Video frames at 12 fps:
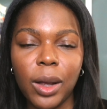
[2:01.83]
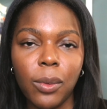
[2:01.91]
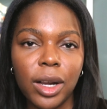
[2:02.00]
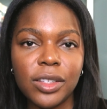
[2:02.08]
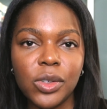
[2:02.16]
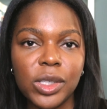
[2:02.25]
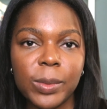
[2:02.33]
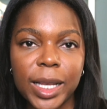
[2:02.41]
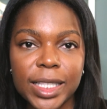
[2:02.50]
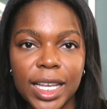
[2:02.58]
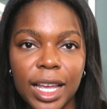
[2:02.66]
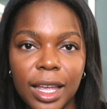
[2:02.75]
I wanted to use my
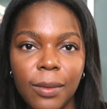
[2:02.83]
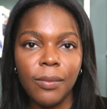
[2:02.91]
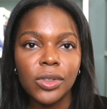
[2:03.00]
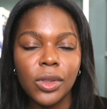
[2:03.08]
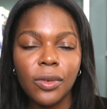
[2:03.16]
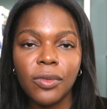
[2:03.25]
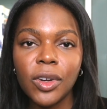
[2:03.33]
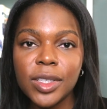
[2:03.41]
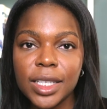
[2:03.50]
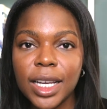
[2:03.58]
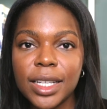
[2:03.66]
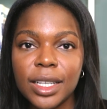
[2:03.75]
time. So the first
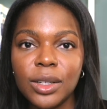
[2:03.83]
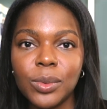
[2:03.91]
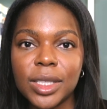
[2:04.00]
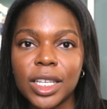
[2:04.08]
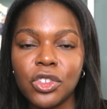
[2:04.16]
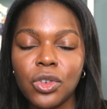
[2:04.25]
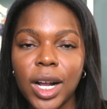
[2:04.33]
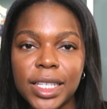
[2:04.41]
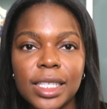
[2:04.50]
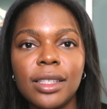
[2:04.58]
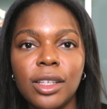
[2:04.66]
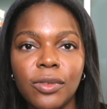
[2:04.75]
thing I did was I tried
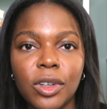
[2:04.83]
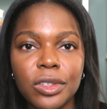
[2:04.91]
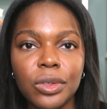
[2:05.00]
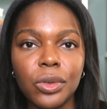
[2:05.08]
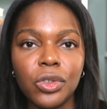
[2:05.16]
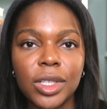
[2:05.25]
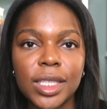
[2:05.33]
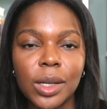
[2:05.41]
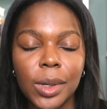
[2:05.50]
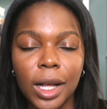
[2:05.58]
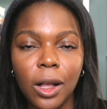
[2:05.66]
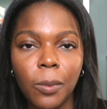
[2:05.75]
to look for solutions that
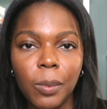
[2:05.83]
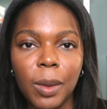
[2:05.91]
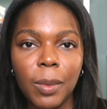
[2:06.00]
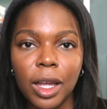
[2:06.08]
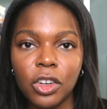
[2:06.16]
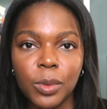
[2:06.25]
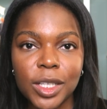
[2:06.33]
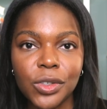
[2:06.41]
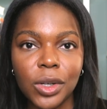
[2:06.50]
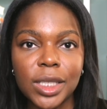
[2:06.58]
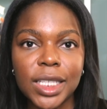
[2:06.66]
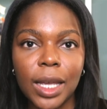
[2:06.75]
would help me manage my
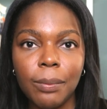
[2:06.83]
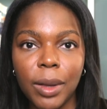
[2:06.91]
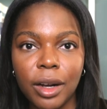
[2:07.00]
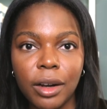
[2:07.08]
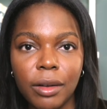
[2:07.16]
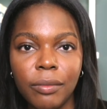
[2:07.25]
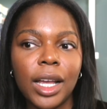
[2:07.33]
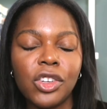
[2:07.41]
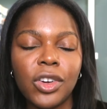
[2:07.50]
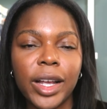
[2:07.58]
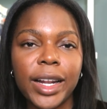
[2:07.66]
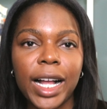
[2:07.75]
screen time better. I
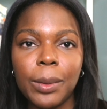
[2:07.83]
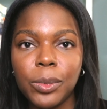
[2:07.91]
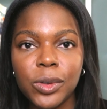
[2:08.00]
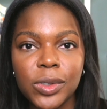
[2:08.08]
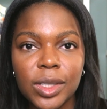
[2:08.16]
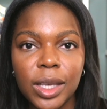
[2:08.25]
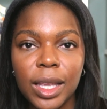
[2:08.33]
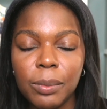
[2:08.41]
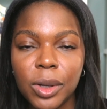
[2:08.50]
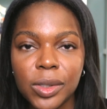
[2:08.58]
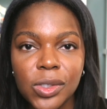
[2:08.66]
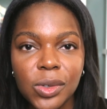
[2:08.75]
tried Apple's
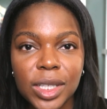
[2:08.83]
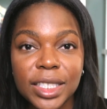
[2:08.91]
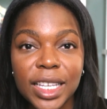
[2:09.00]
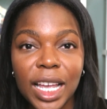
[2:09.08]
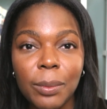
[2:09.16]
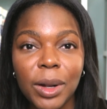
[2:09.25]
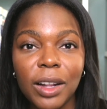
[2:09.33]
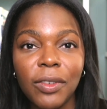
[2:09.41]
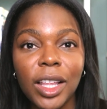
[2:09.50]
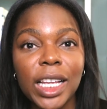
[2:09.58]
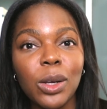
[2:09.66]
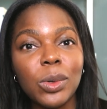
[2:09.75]
inbuilt screen time, but I
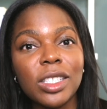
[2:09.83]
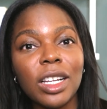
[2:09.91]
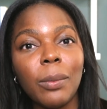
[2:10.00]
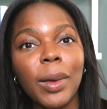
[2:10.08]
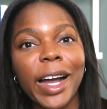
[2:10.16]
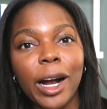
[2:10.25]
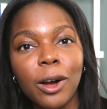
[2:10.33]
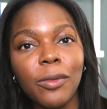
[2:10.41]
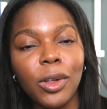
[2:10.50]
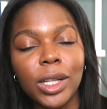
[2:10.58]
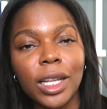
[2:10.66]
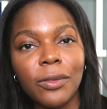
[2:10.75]
felt like it was not
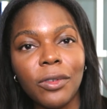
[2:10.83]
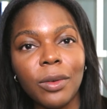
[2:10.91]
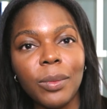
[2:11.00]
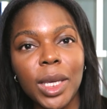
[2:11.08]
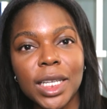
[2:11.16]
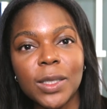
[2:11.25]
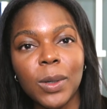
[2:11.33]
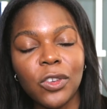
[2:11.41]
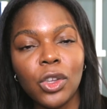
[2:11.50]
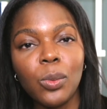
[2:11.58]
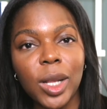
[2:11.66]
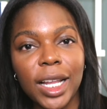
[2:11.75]
powerful enough for me,
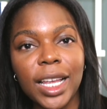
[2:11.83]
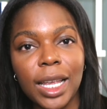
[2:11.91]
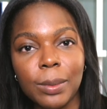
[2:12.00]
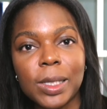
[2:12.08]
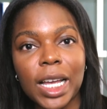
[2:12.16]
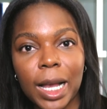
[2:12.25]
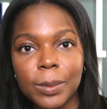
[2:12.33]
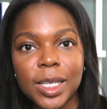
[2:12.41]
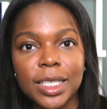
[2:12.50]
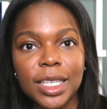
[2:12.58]
especially when it came to apps like